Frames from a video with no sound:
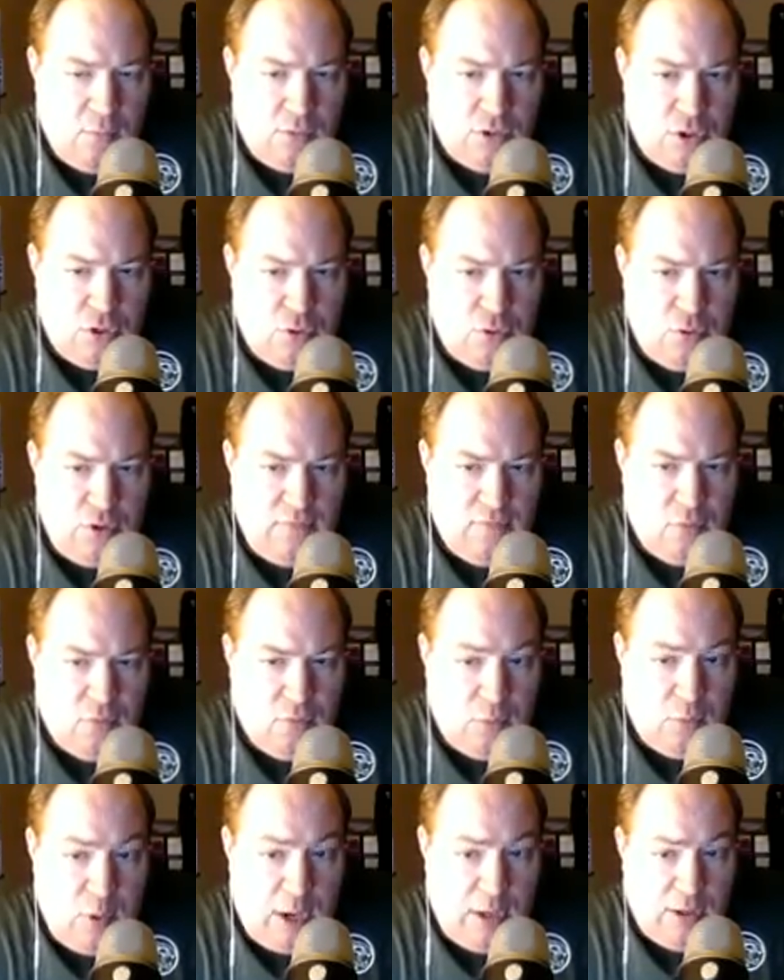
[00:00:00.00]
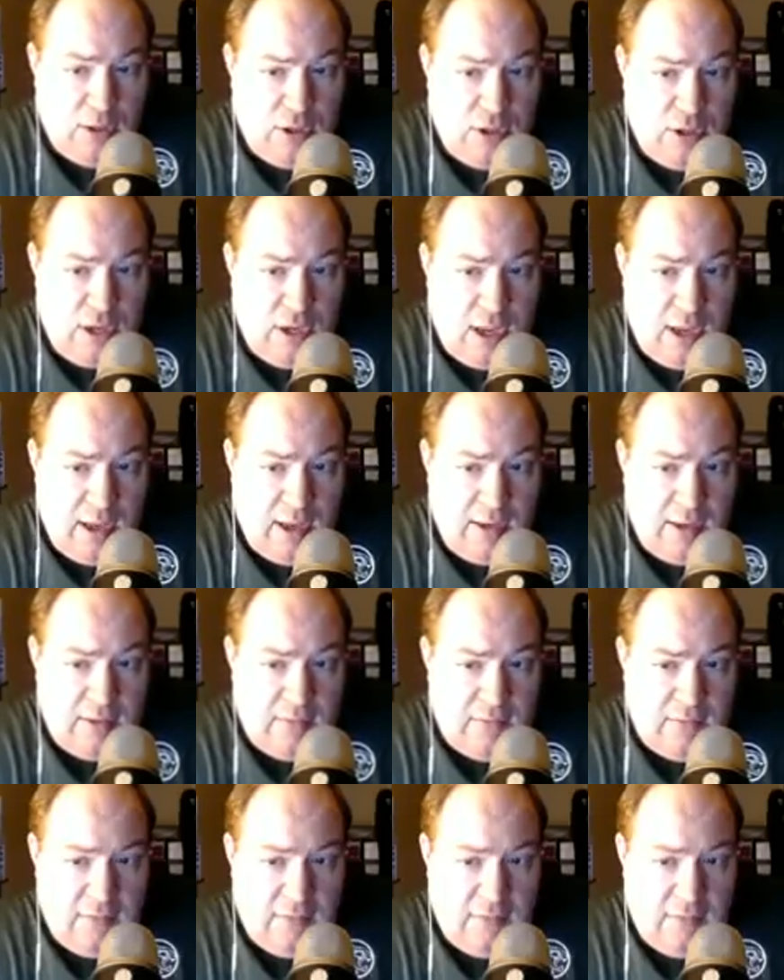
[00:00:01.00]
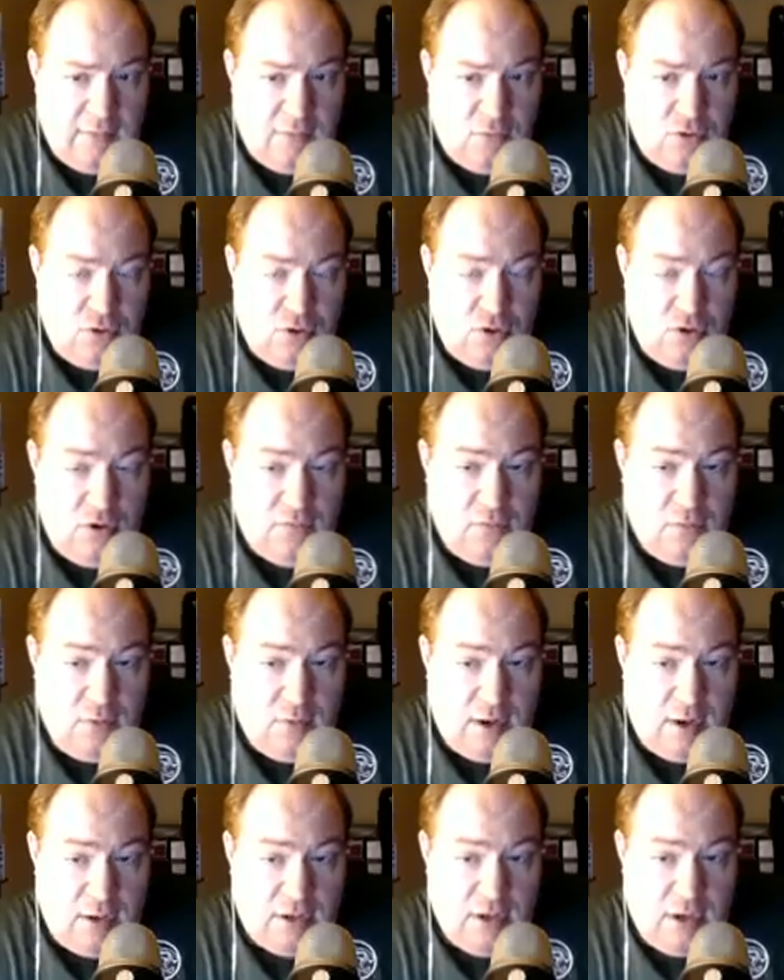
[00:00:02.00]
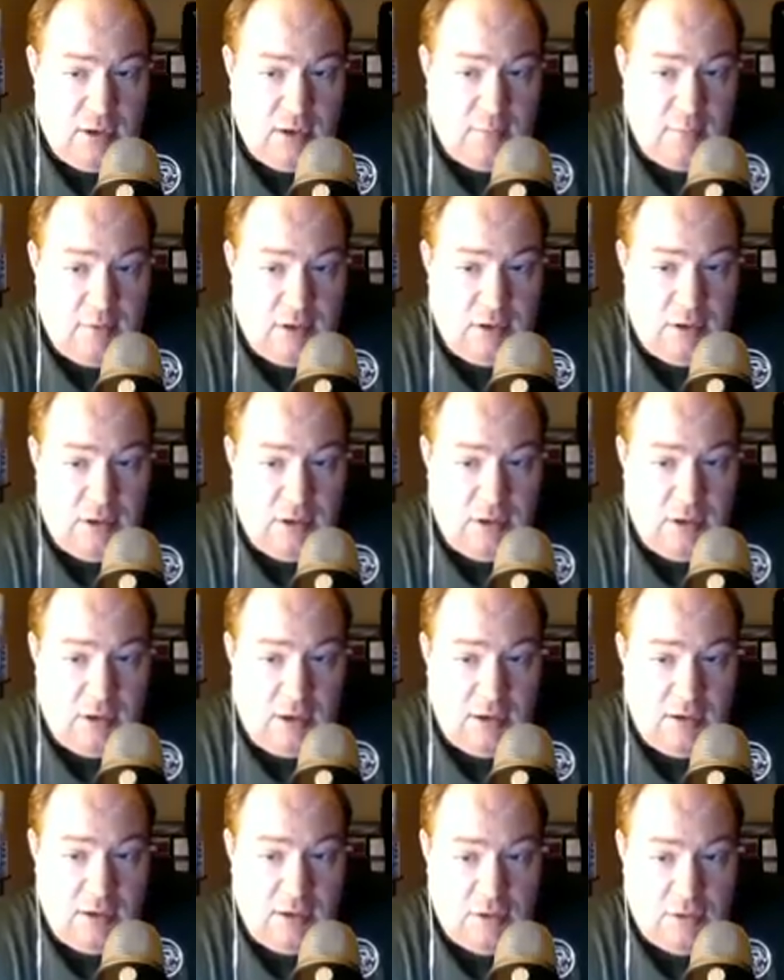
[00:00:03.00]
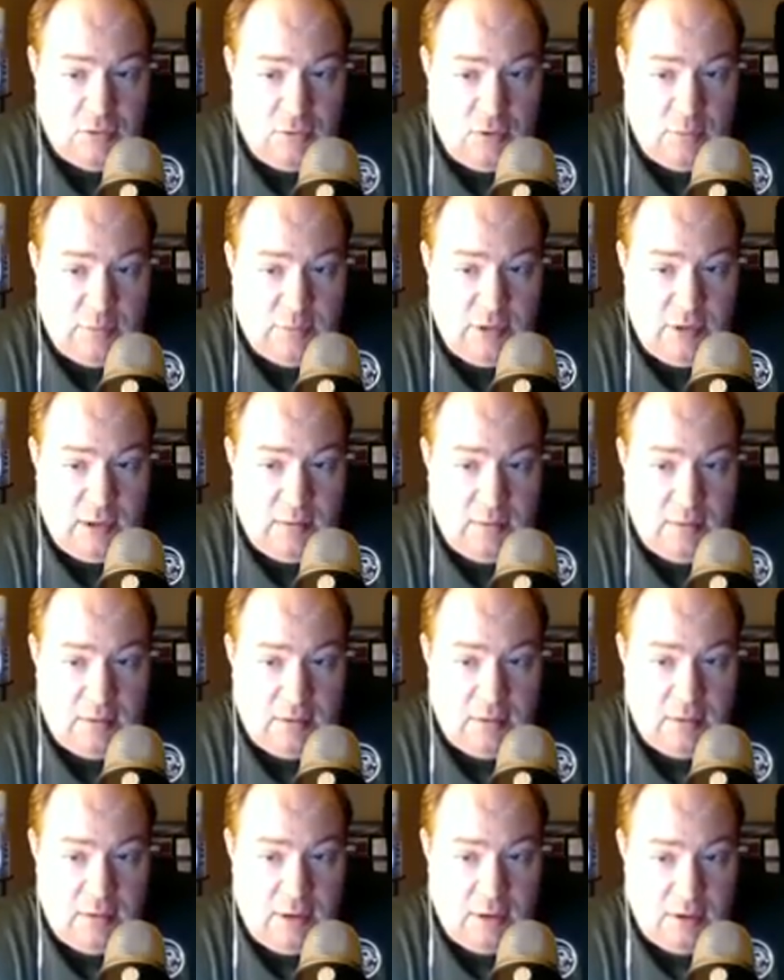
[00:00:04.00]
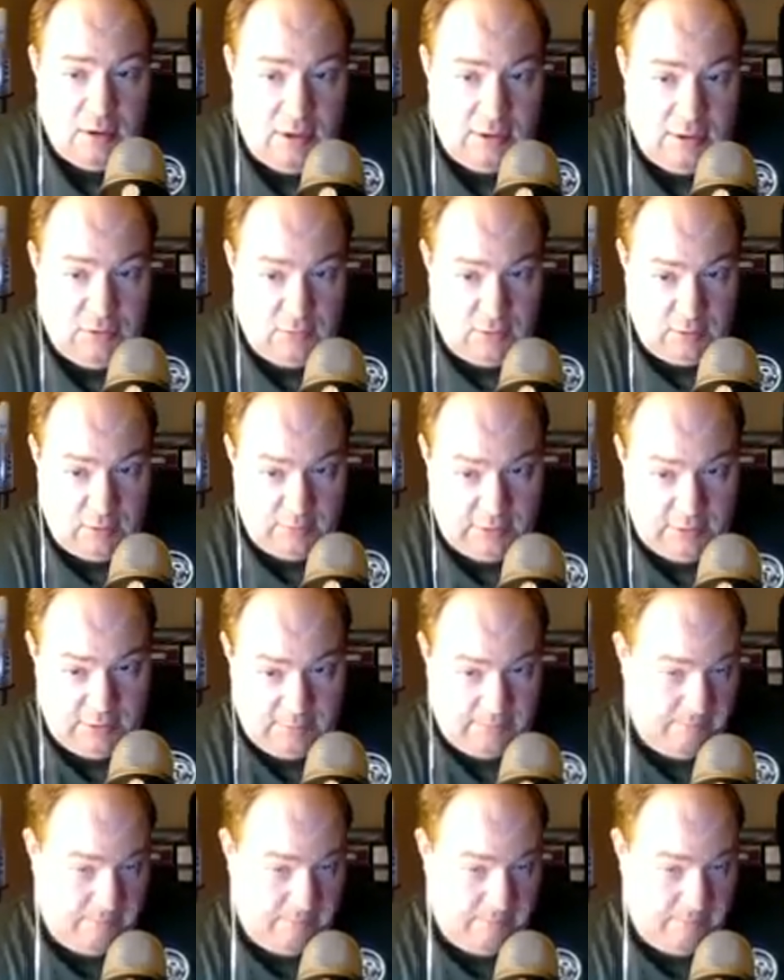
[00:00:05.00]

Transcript: 2 different range dice, 2 different range damage, a disrupt damage, or disrupt,